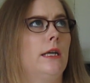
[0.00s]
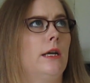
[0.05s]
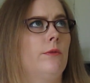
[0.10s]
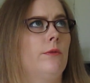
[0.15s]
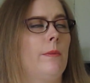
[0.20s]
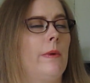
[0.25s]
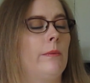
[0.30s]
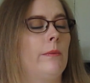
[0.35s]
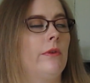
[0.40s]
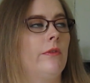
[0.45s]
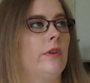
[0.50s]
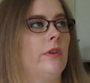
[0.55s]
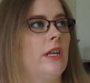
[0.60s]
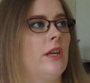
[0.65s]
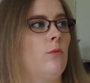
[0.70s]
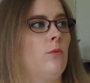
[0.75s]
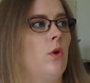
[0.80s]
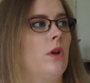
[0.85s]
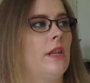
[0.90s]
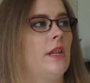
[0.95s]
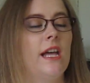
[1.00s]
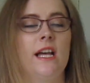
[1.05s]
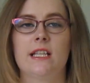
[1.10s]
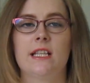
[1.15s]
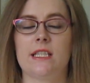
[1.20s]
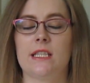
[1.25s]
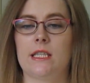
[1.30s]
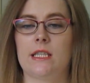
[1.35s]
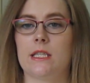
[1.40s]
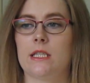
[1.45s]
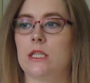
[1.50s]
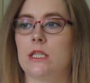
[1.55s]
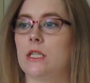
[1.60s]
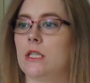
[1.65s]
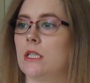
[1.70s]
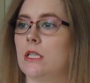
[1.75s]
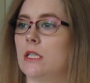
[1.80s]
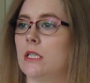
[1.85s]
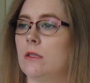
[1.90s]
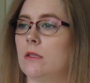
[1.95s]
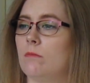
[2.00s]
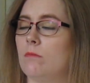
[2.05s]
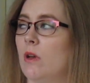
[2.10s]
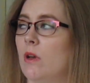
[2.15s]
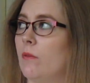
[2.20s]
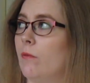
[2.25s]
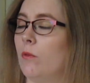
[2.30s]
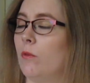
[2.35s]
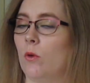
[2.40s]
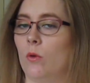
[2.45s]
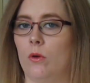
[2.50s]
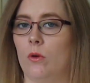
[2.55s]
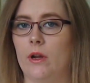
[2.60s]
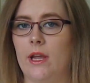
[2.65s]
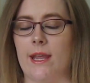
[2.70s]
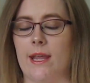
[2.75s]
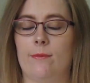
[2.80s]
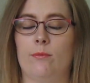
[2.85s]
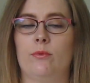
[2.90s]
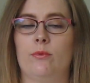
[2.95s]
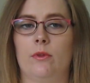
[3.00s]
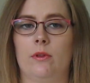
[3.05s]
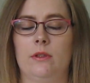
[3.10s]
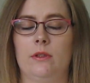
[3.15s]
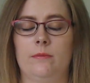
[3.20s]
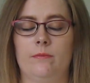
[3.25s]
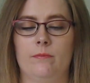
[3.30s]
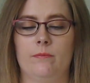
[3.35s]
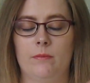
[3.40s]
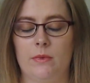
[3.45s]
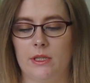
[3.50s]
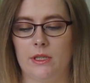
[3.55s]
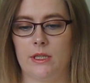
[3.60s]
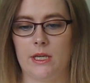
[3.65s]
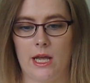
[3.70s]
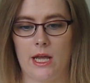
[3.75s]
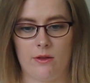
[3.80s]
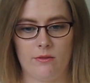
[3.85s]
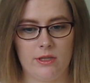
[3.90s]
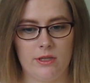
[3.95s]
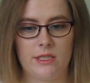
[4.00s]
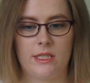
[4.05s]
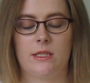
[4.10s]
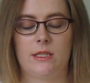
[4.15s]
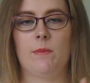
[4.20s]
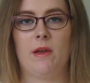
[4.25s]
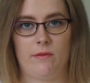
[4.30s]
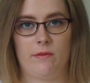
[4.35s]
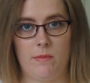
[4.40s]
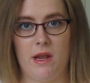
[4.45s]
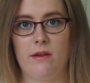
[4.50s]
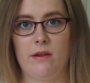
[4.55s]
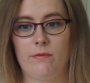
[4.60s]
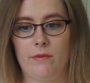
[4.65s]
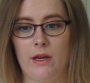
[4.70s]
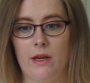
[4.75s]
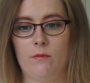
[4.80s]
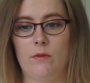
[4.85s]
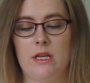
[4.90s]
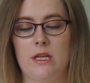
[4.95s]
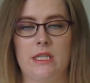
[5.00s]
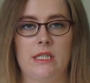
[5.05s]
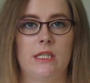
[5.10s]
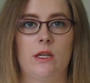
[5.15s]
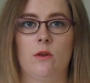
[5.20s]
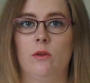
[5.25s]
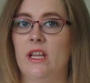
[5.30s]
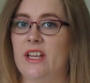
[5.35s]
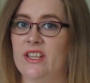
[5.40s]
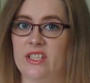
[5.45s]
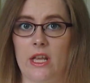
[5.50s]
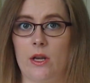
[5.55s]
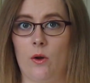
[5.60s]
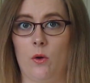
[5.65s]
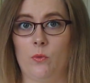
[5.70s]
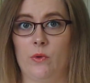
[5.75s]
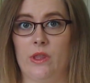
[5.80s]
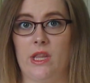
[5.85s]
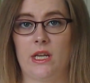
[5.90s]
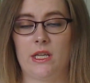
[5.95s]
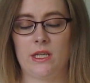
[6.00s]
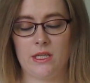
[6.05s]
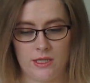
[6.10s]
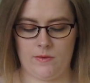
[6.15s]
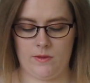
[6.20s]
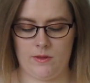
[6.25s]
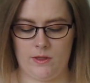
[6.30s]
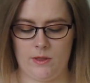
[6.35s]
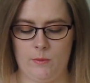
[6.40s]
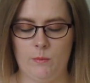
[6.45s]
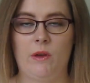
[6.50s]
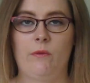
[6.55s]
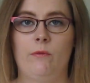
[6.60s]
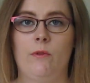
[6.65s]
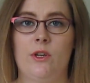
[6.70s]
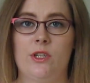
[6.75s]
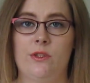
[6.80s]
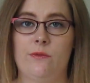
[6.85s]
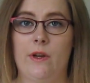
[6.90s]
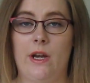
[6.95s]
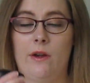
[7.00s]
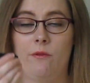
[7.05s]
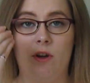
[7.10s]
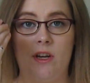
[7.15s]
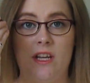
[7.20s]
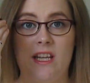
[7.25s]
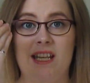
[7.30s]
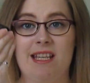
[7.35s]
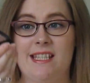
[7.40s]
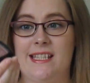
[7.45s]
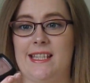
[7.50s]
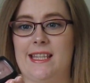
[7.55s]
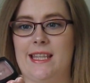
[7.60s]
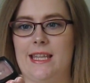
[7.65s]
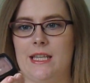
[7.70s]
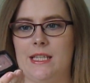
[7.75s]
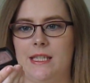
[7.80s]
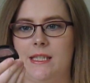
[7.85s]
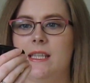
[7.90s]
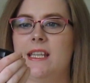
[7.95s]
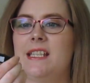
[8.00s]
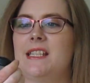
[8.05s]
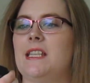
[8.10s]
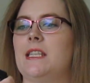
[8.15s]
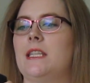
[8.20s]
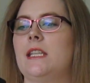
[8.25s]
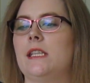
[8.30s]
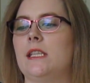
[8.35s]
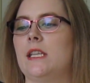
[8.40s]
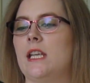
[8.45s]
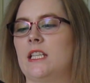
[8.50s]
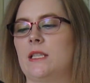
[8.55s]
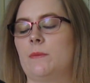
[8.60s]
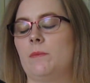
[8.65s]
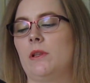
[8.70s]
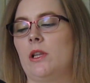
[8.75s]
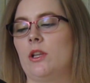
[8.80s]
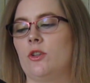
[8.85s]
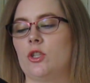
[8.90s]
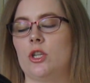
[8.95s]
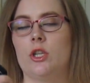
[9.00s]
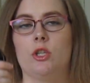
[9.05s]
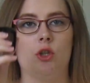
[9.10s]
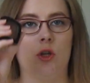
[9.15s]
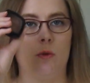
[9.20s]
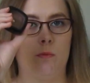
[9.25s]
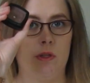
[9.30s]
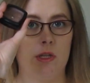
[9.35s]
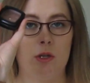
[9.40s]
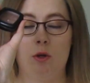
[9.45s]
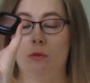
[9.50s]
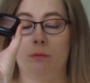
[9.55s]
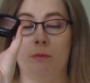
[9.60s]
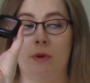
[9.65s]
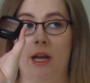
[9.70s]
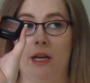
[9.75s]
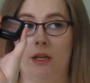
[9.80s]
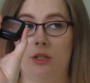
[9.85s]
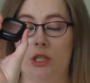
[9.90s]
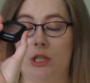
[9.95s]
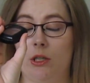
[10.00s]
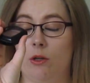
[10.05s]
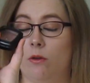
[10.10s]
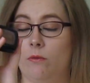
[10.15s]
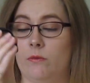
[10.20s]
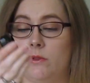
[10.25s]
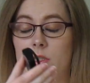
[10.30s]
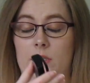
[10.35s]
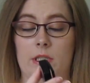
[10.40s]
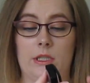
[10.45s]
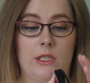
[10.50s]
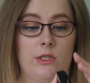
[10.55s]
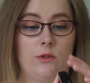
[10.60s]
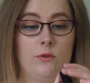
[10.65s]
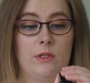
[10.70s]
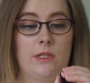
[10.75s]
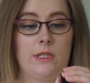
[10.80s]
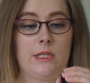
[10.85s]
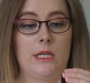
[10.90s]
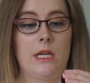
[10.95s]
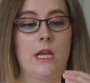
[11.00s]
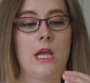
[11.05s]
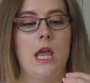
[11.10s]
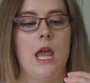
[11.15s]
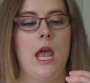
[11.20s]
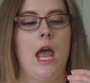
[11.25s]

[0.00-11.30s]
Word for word: can't remember if I did one last uh, month or April, but now this is my May favorite, so let's get on with it. My first favorite is this. This is the NYX blush in Taupe of the old packaging, obviously, as you can see.